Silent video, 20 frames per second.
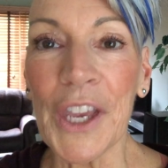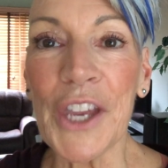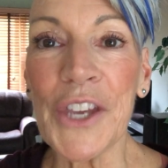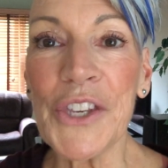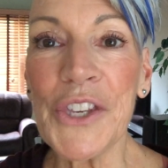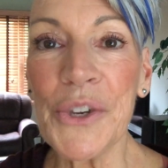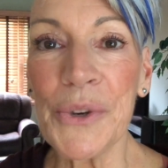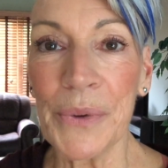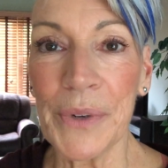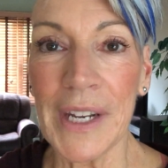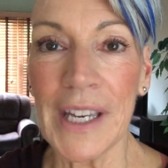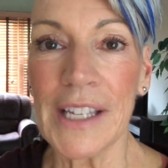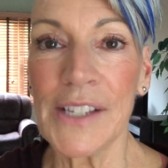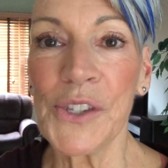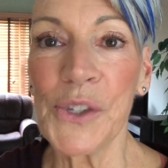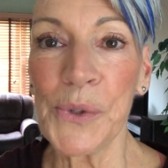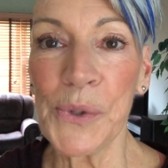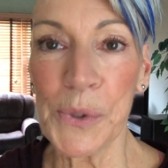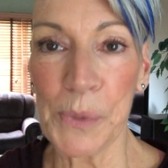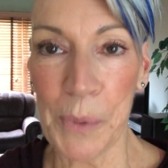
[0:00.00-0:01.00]
You need
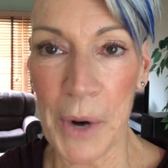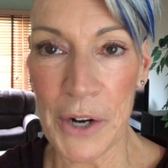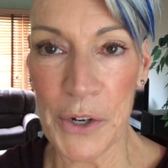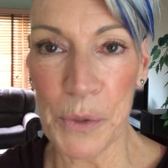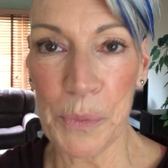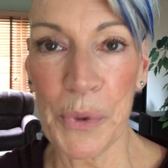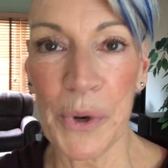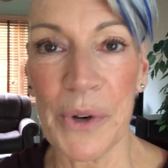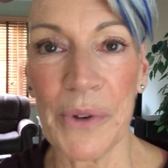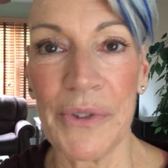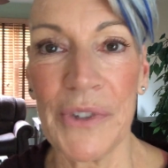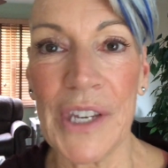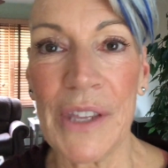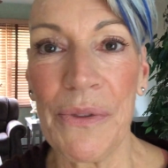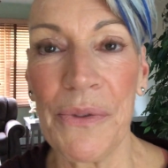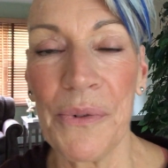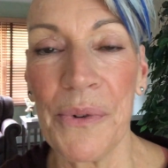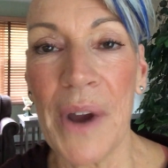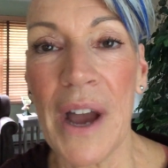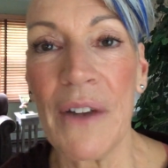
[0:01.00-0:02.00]
to spread your protein
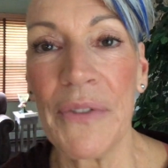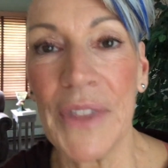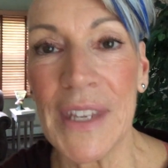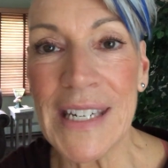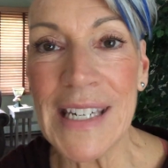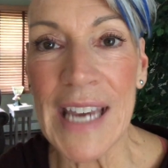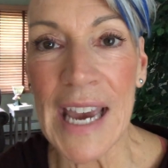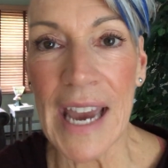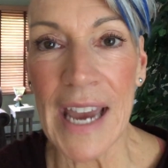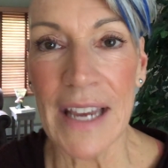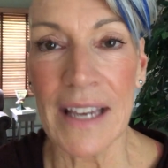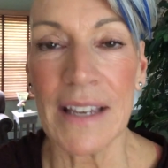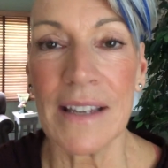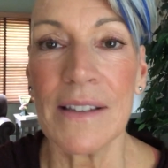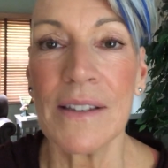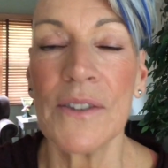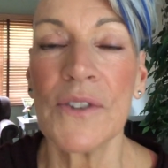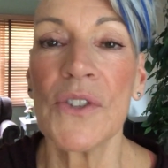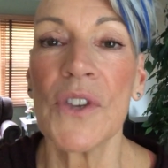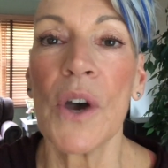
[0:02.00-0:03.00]
throughout the day.
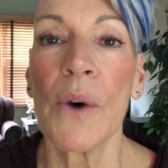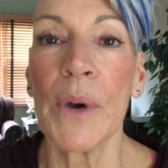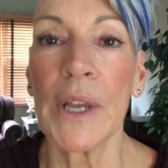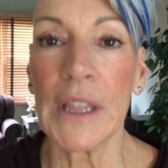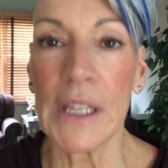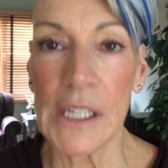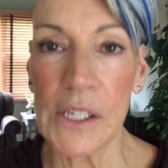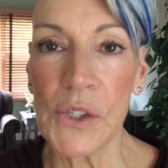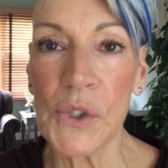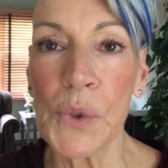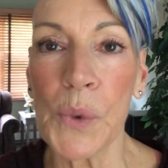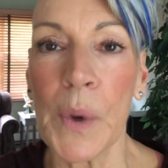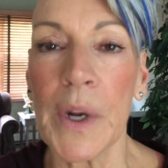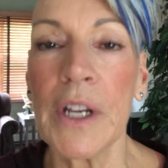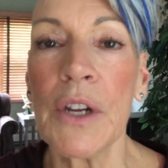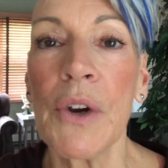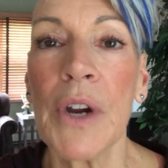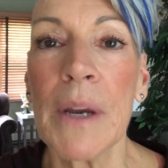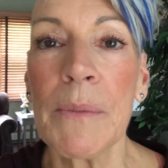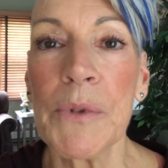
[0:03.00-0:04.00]
So at least 20
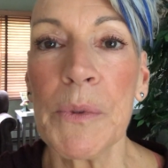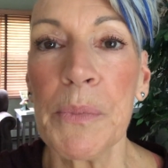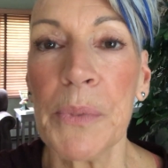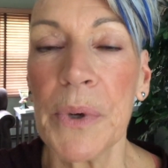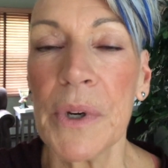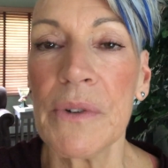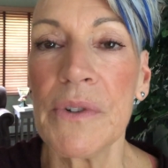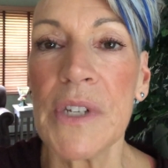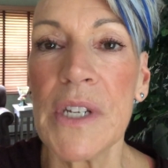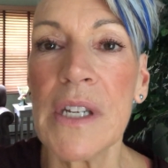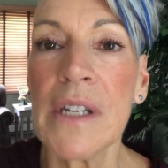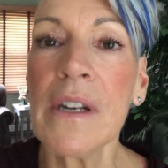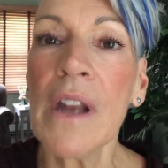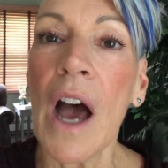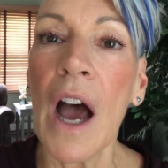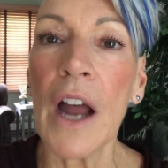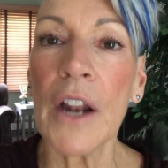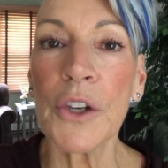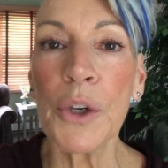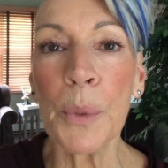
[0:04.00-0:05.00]
grams of protein
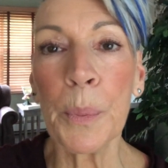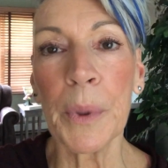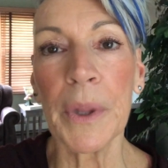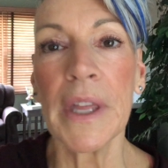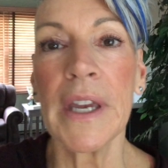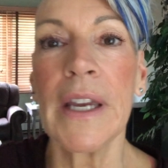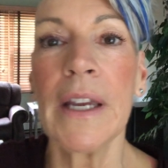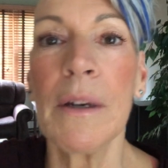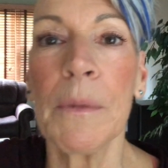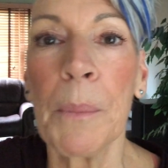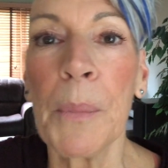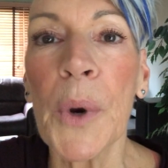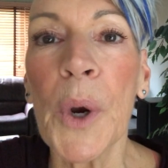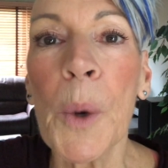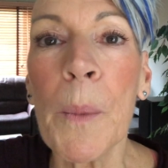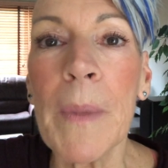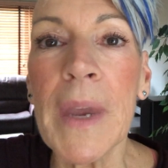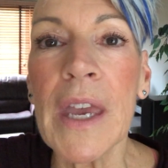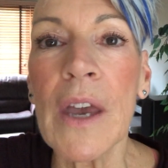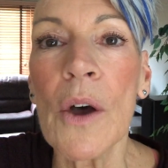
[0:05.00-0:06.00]
on your plate per
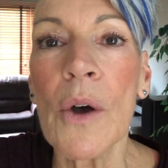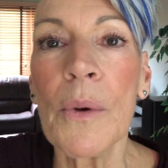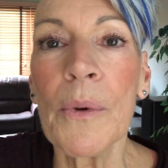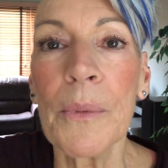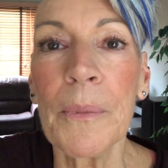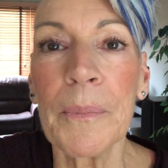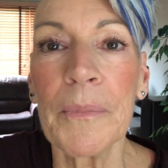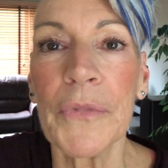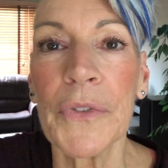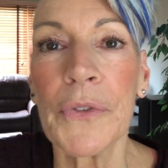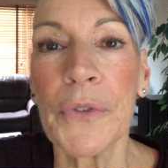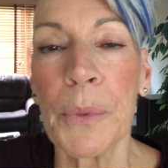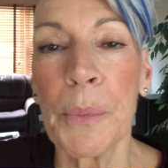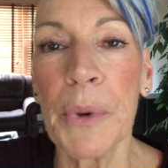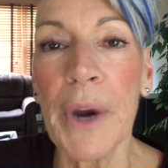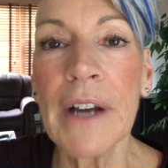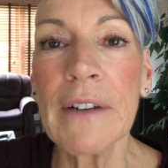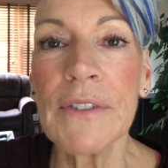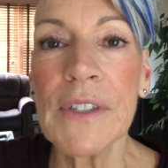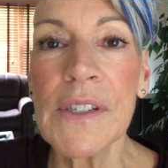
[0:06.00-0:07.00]
meal for
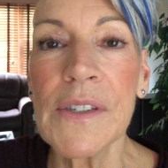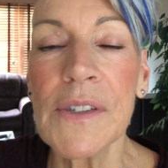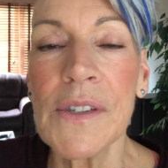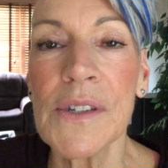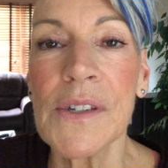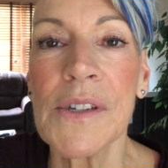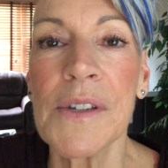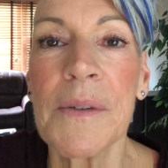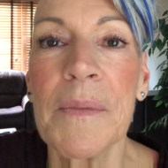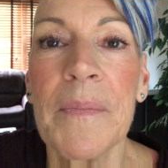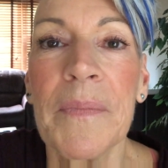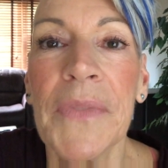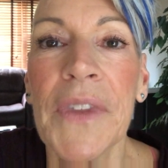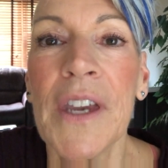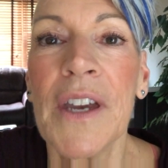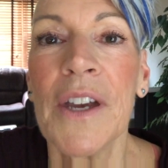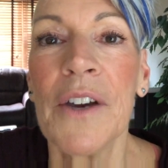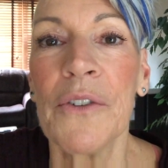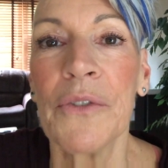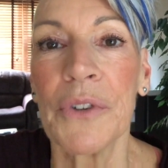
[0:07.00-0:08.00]
breakfast,
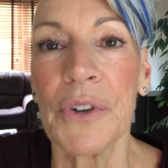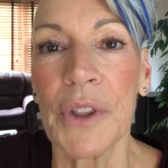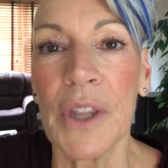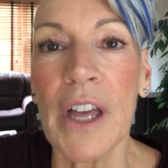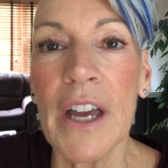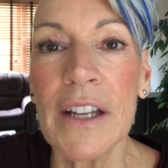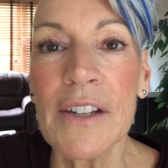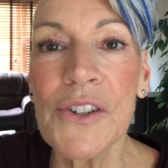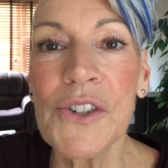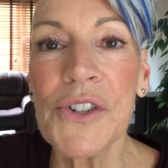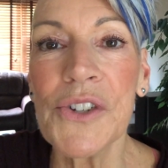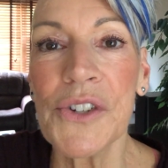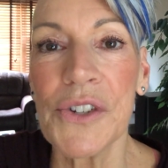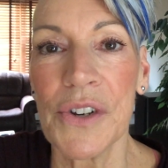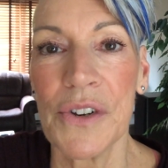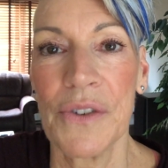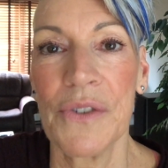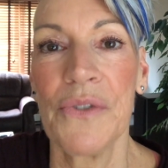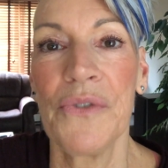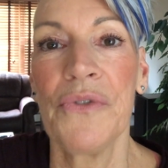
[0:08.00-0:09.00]
for lunch,
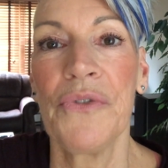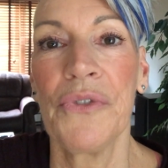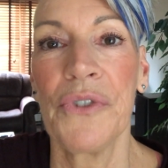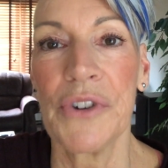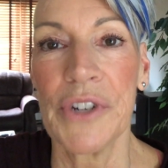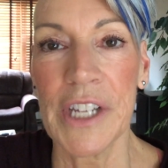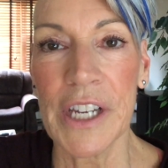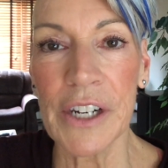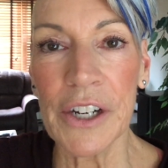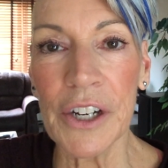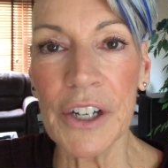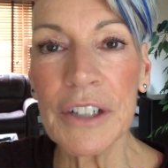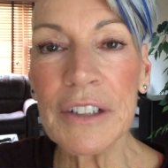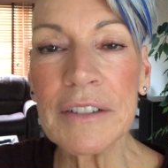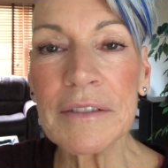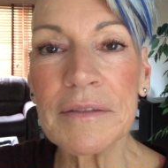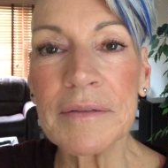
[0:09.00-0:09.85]
for dinner.